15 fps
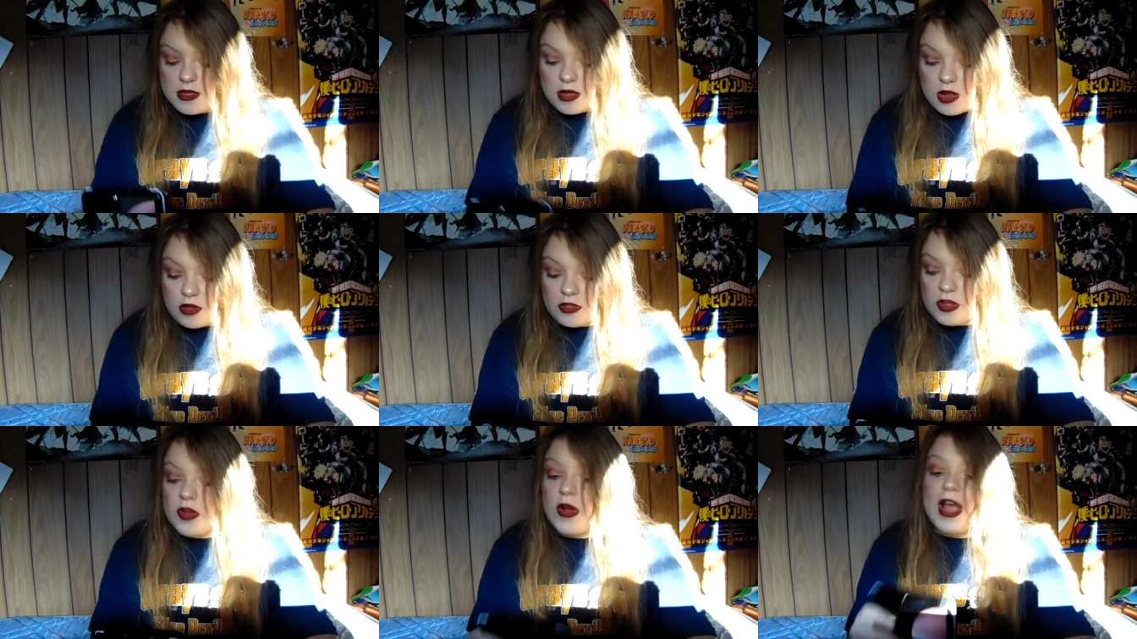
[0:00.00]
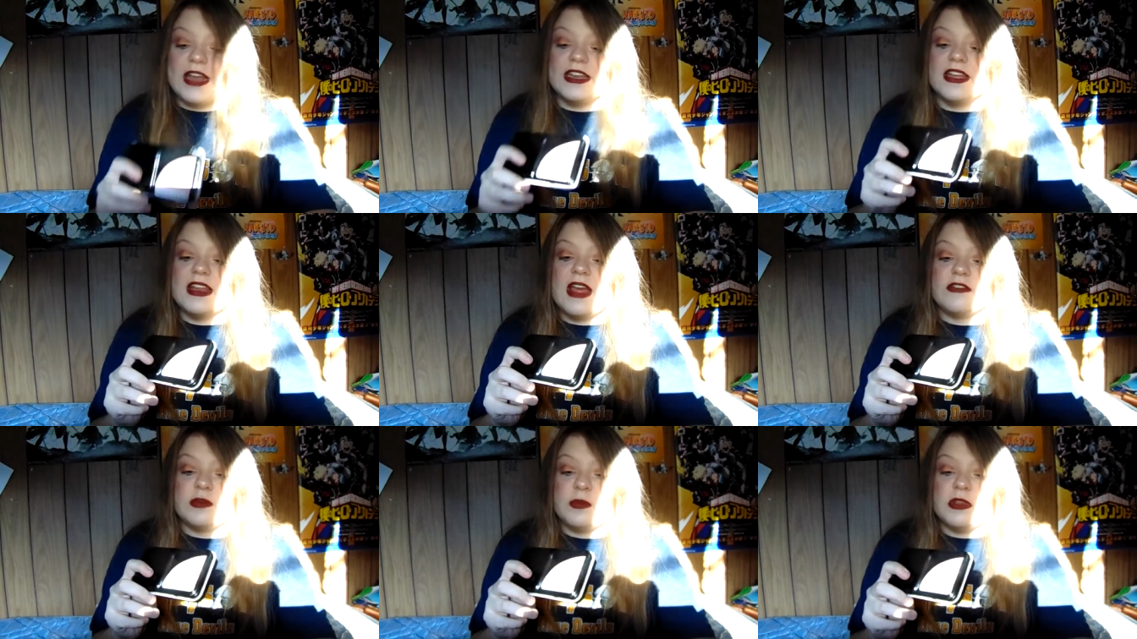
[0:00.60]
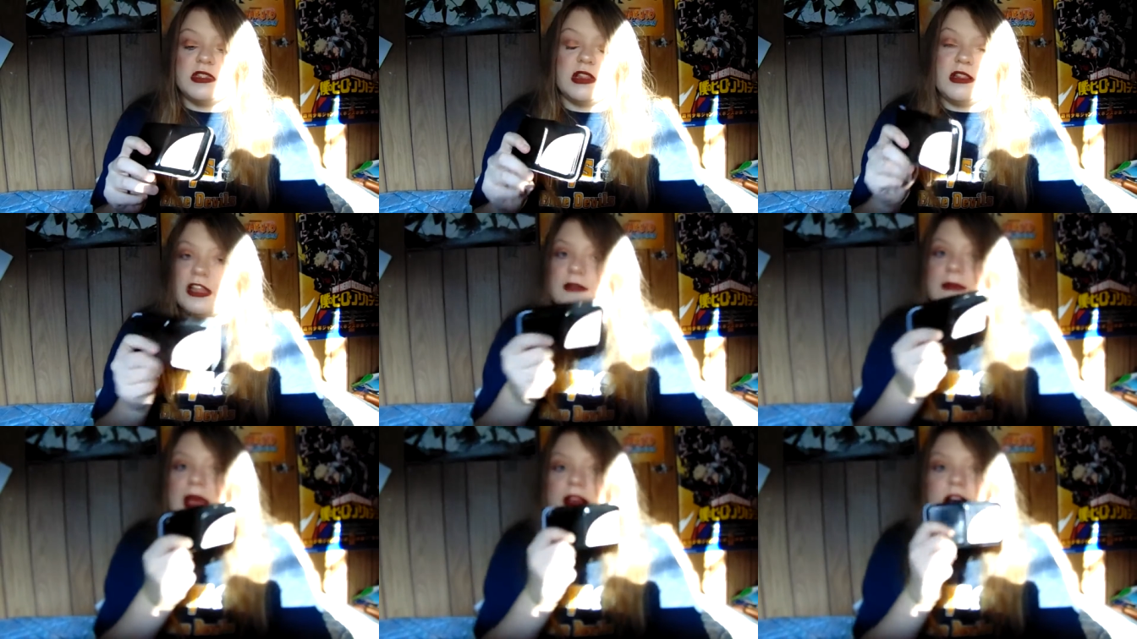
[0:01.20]
Although I did have to put the
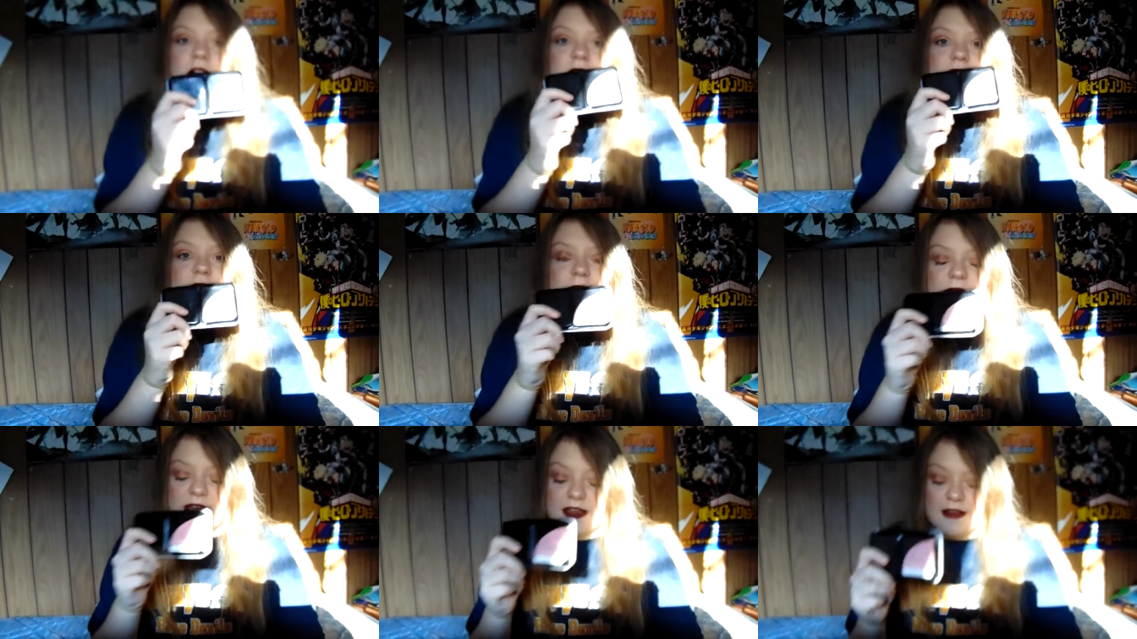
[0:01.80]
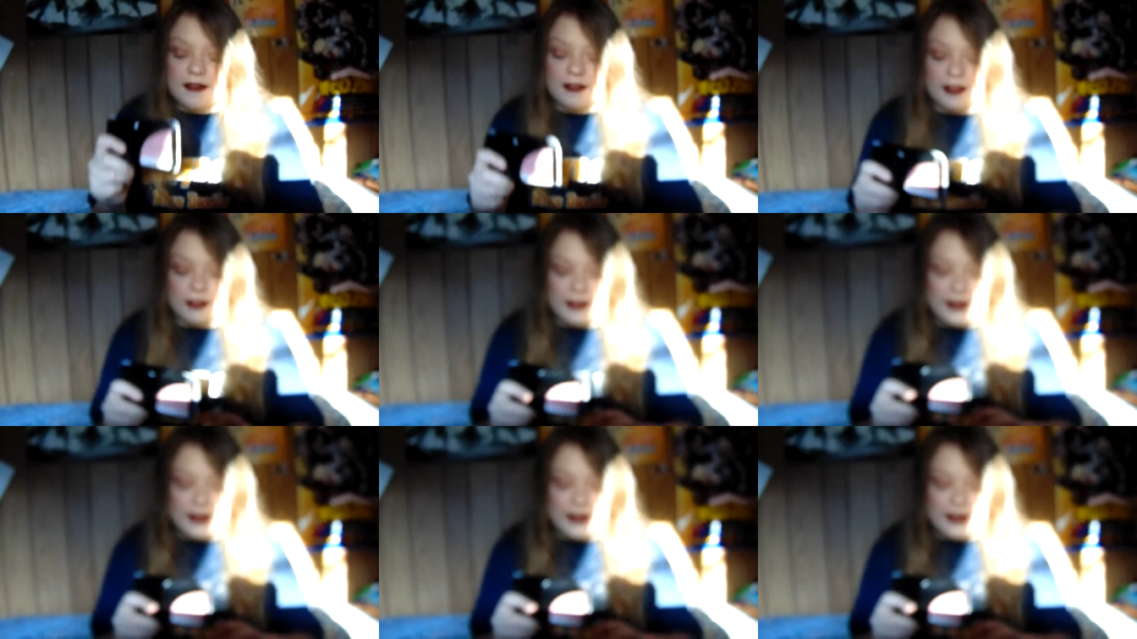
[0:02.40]
lid back on it it because the